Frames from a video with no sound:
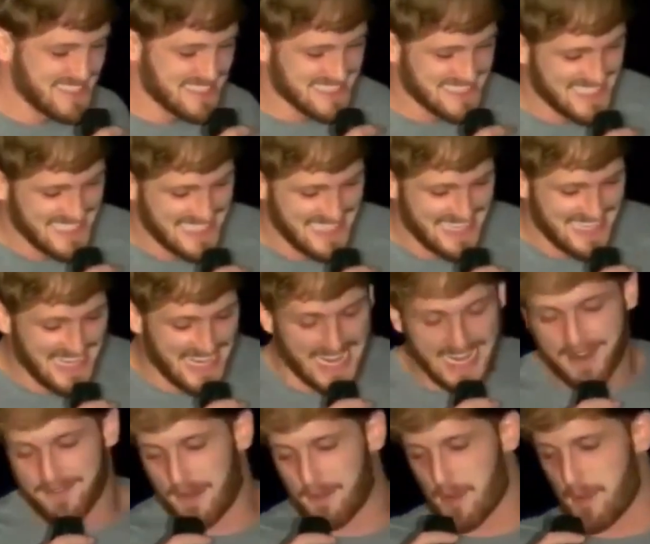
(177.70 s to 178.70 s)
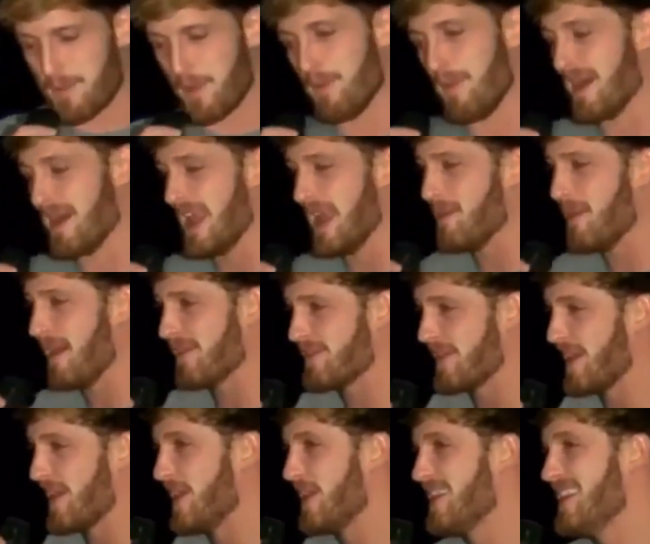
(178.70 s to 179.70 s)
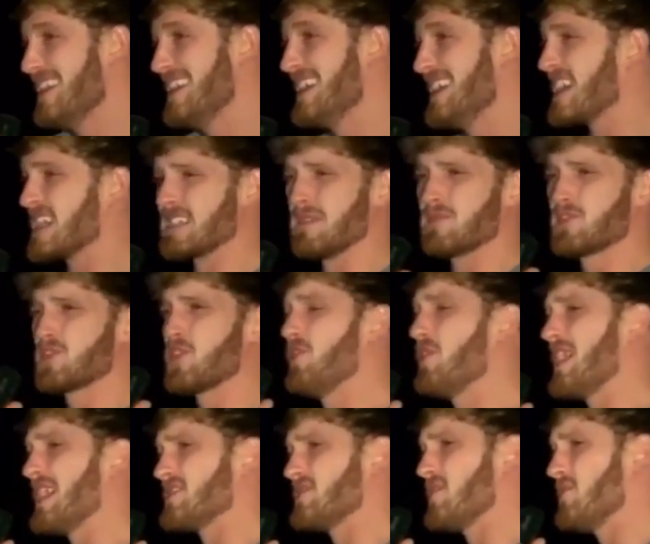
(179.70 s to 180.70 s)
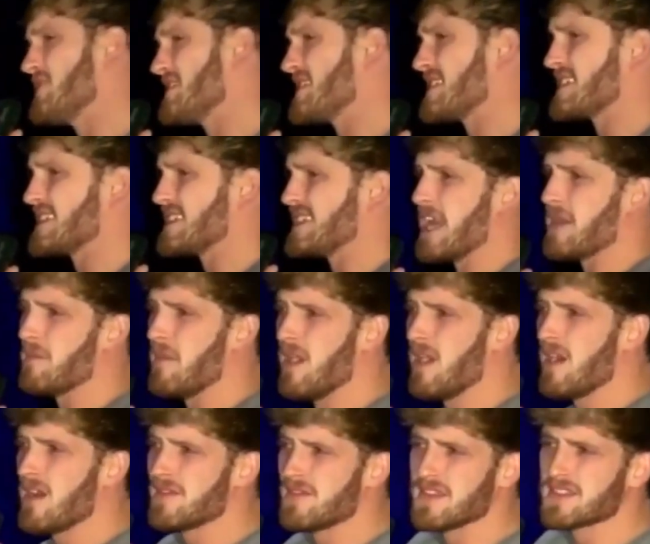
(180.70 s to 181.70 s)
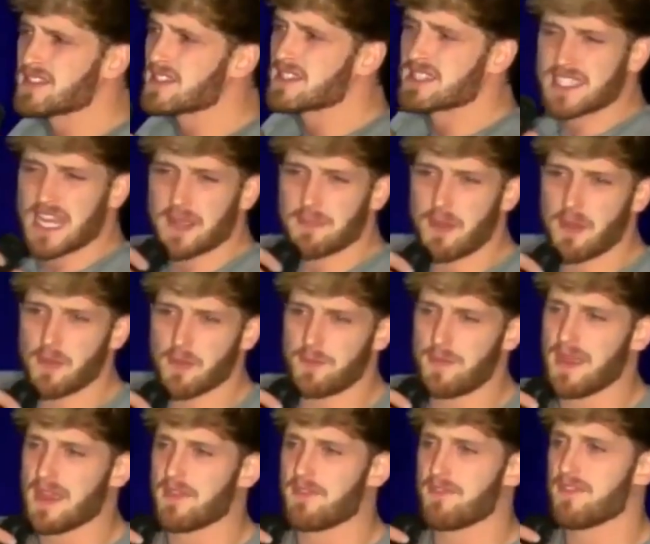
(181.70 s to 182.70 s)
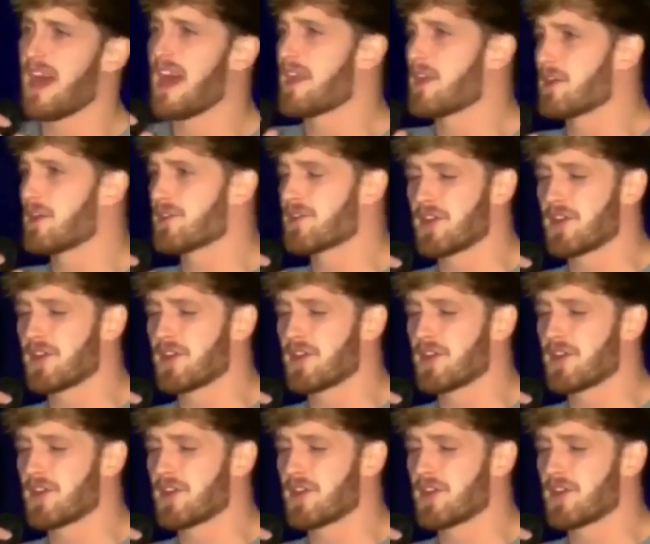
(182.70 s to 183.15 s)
this, and if I'm going to put my name out there, because I'm sure you guys know there's a stigma with being a flat